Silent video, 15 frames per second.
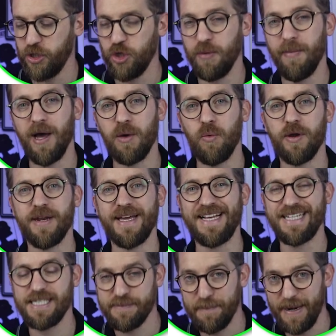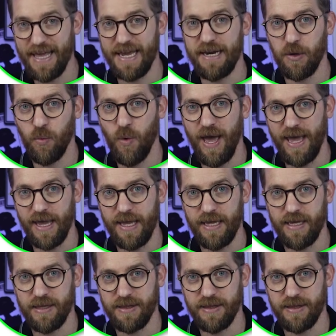you might want to explain away